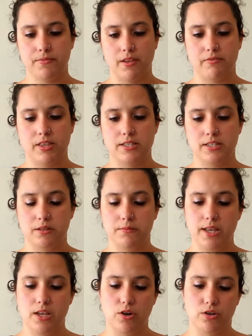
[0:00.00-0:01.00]
if they still
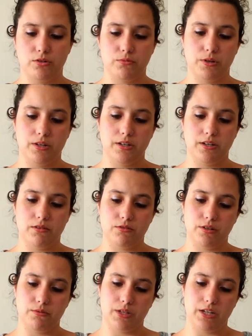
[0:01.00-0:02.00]
make yarn or
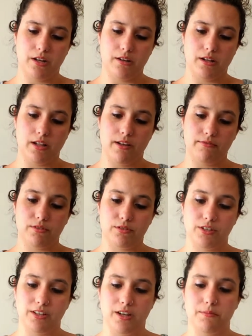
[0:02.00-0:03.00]
whatnot. I'll have to
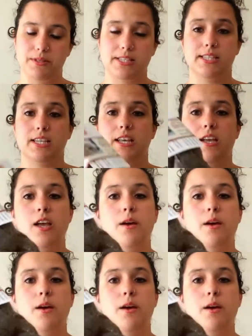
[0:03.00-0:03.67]
look it up and see.